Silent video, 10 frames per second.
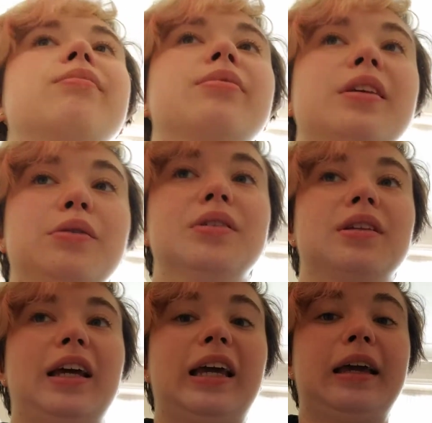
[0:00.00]
It was
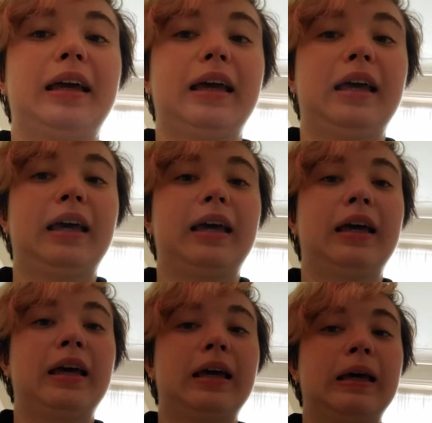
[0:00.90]
like,
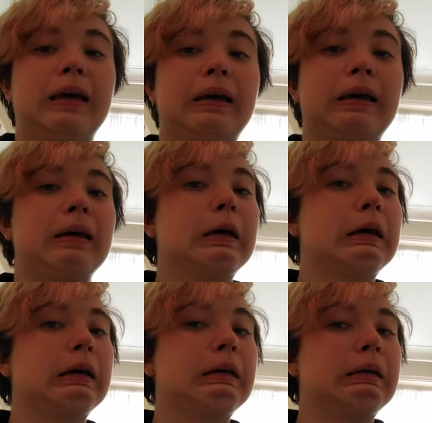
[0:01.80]

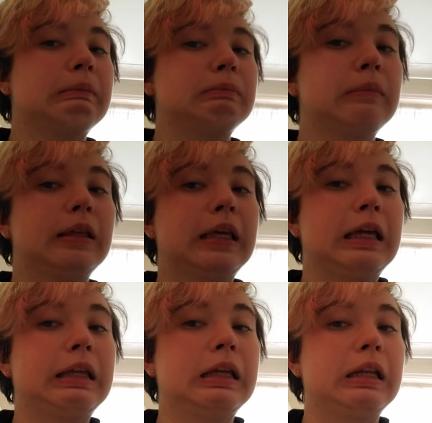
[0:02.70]
can
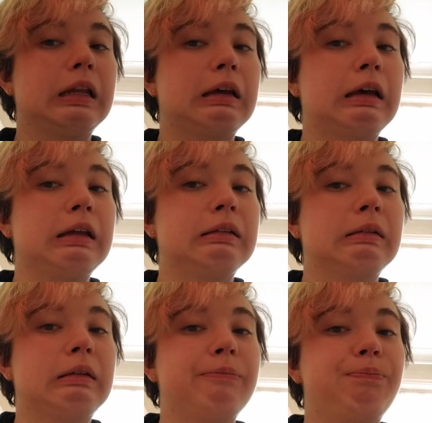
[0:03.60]
you not?
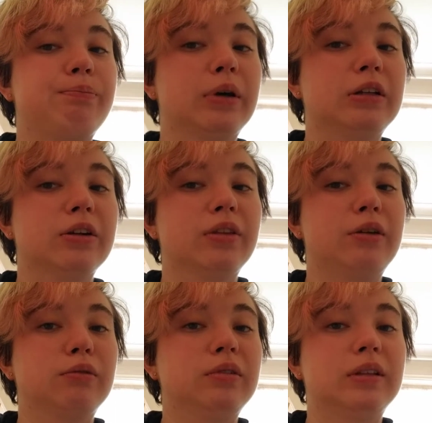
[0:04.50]
But, you
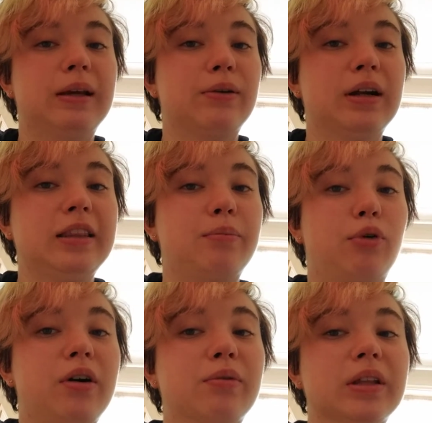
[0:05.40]
know, they were at the
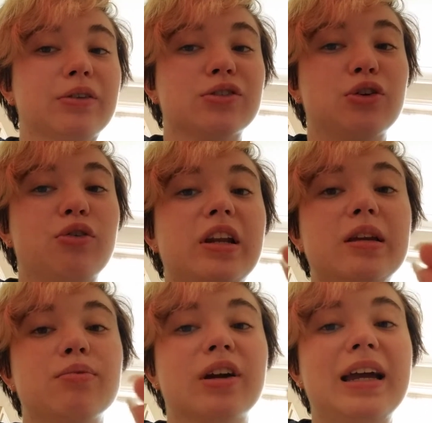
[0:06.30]
point where they were so
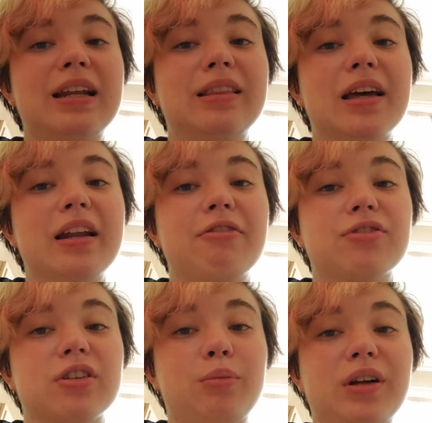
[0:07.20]
inebriated that if
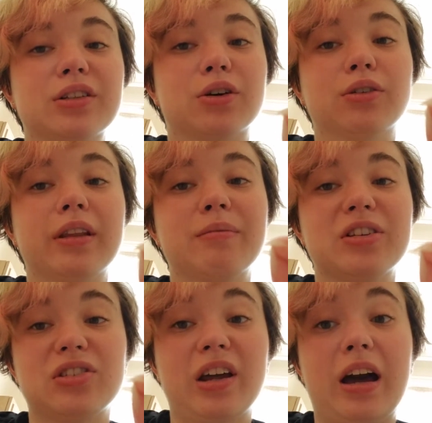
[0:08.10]
someone told them to
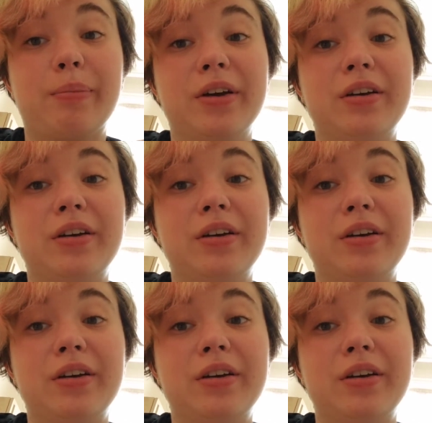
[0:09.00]
stop,